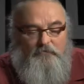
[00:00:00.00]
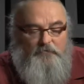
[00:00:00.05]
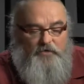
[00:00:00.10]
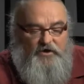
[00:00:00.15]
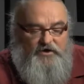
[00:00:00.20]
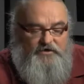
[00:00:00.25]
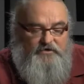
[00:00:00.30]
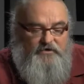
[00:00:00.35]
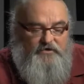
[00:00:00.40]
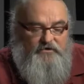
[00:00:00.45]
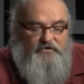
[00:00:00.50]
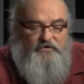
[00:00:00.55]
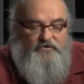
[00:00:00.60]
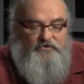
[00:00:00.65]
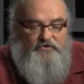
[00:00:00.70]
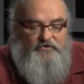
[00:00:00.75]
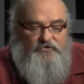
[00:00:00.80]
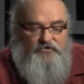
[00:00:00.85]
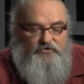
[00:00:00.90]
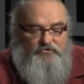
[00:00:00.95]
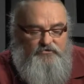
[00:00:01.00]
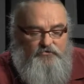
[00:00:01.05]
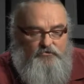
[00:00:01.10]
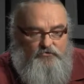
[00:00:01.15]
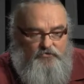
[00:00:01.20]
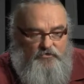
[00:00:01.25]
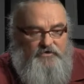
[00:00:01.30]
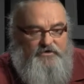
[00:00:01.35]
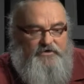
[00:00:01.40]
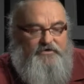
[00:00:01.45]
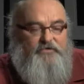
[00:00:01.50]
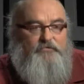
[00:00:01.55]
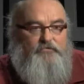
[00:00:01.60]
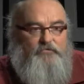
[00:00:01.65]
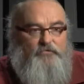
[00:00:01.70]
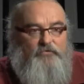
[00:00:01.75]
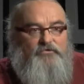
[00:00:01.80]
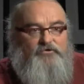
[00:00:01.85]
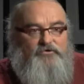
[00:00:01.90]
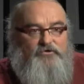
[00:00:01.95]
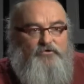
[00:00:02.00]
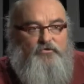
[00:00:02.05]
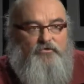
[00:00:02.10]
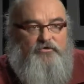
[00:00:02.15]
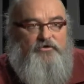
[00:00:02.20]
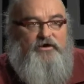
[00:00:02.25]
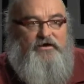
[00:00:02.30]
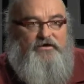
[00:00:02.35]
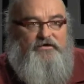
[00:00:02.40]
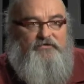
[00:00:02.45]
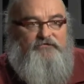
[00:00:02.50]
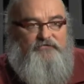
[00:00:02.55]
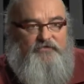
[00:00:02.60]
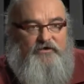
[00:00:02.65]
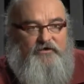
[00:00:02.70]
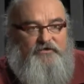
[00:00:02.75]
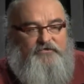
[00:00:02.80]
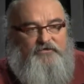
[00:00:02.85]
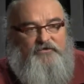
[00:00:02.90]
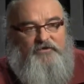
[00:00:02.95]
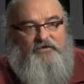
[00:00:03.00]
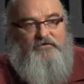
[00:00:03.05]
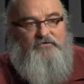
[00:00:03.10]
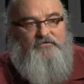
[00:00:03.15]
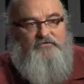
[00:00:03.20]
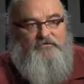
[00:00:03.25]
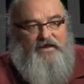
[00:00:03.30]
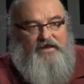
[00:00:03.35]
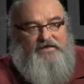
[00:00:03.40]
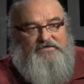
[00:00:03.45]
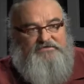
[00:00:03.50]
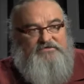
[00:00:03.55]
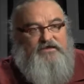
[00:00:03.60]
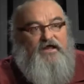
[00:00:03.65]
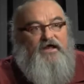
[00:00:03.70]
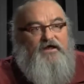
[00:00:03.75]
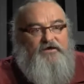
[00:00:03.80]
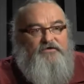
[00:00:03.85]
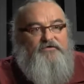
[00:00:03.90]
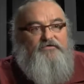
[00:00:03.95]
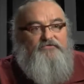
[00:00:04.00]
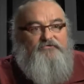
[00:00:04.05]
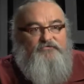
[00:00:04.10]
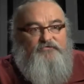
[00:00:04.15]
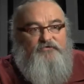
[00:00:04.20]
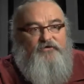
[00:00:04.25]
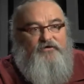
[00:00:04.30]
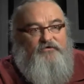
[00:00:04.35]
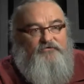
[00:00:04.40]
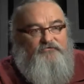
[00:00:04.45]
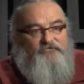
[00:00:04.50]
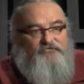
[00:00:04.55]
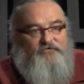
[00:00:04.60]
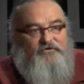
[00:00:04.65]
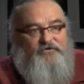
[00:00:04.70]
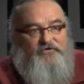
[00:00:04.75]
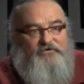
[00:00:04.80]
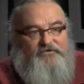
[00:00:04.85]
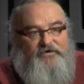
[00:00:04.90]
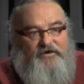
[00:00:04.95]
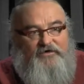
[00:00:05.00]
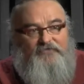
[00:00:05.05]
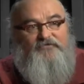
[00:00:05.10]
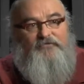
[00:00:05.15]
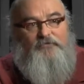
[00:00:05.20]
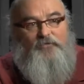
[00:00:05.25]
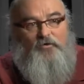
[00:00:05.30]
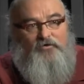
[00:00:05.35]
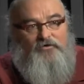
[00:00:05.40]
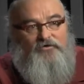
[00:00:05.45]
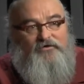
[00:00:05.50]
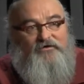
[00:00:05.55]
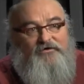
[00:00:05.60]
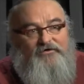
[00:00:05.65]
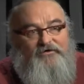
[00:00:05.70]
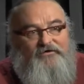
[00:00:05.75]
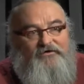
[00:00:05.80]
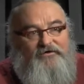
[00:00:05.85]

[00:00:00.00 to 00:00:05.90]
But you were kind of like the last line of tech support